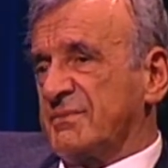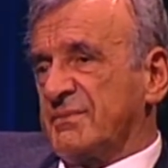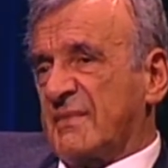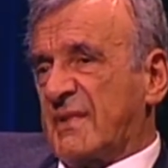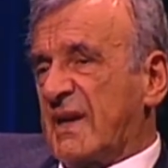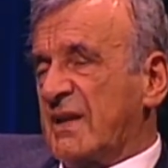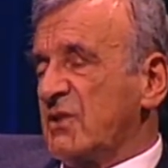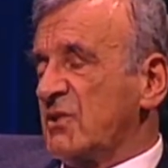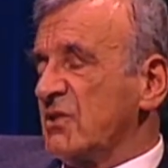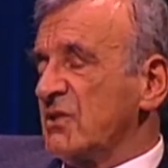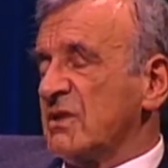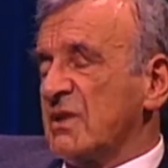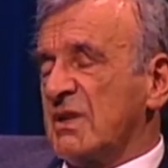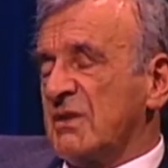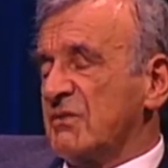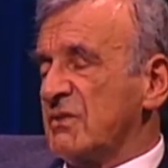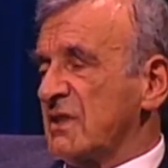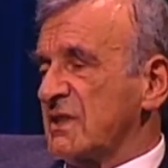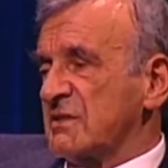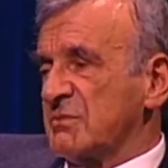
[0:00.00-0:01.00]
I don't
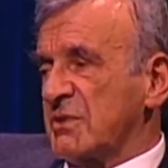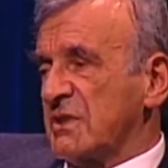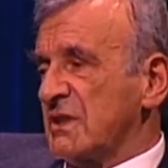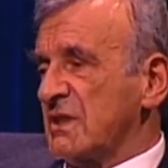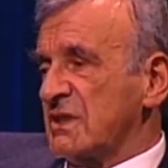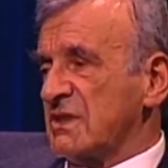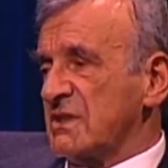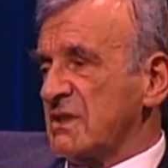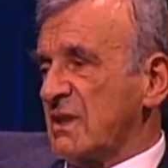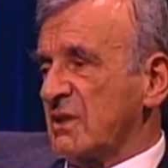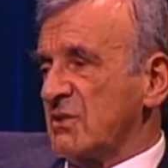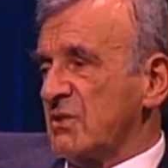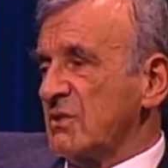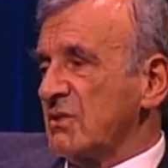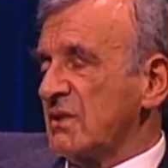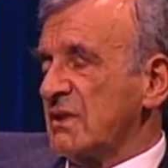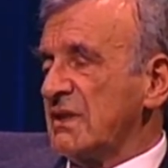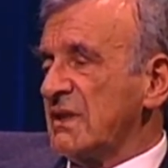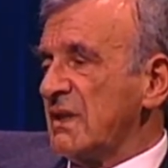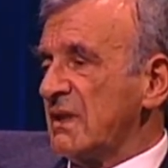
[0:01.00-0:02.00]
have the explanation. I don't
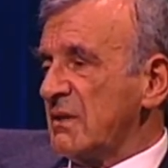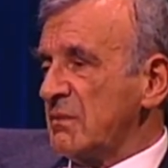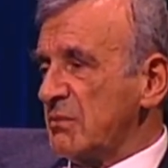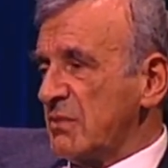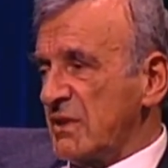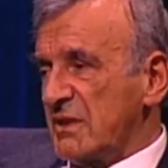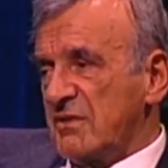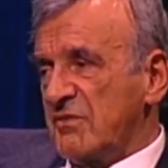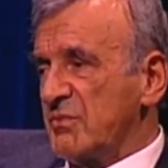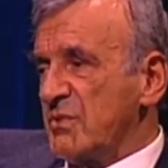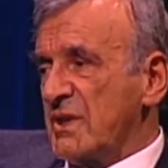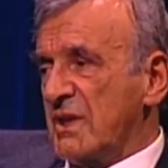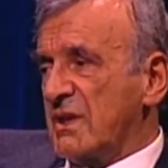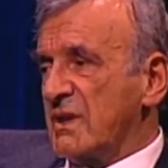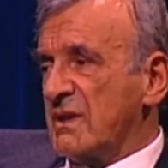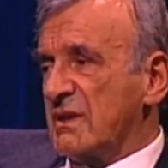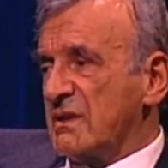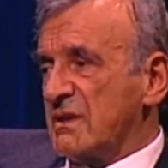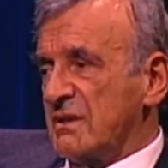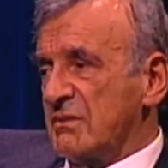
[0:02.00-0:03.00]
really believe me,
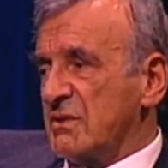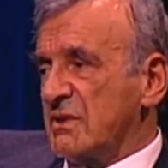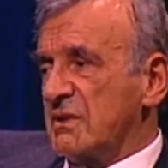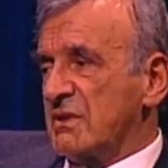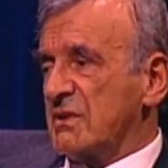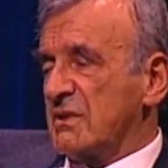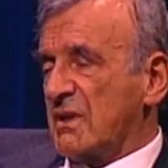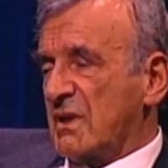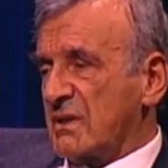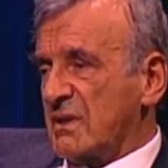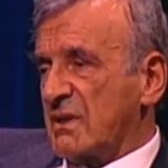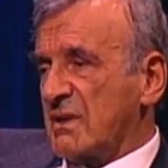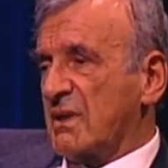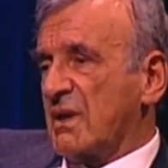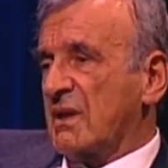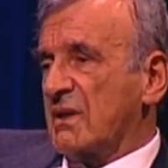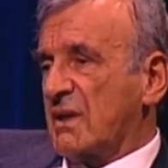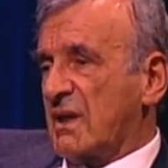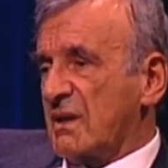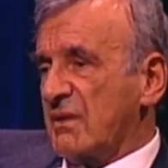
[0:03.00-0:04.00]
David.
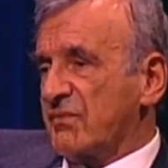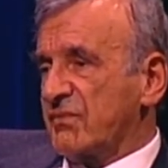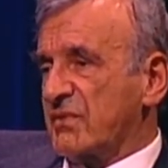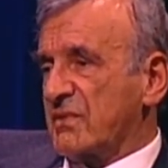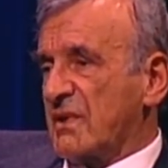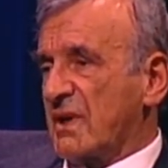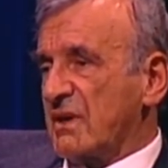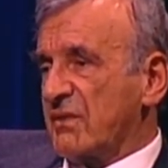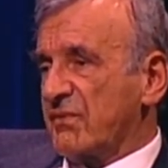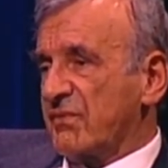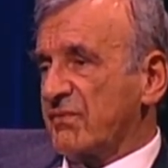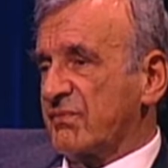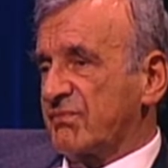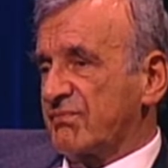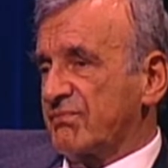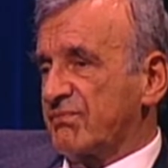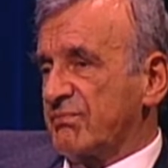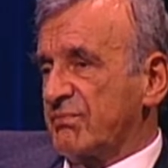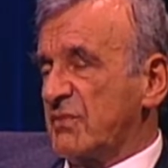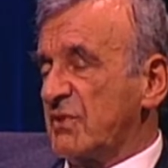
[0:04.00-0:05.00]
I, I've, I've
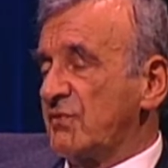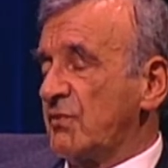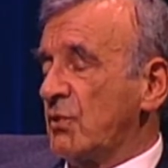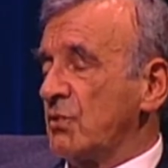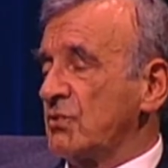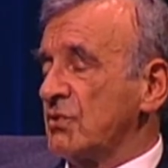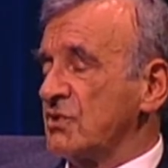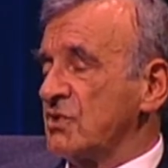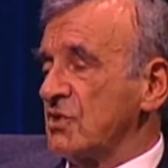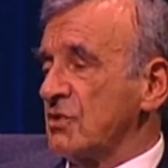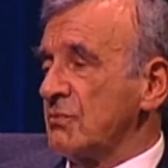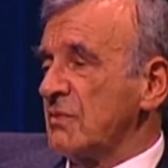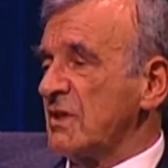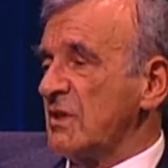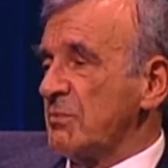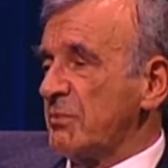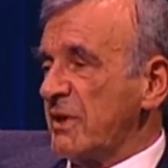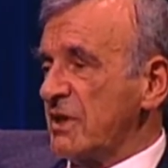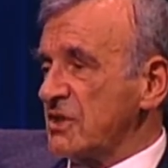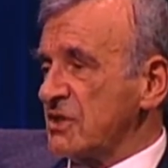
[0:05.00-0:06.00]
devoted so many
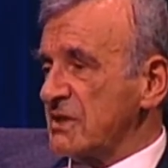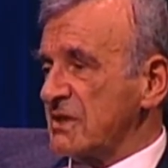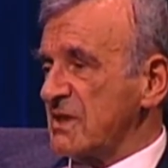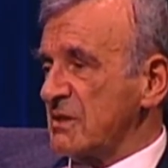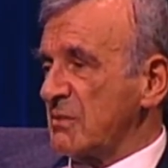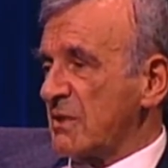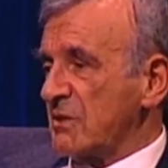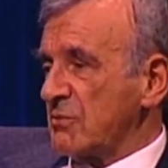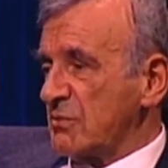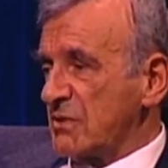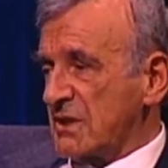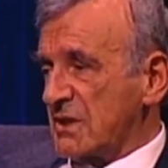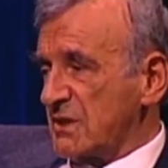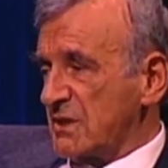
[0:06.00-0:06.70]
pages in my work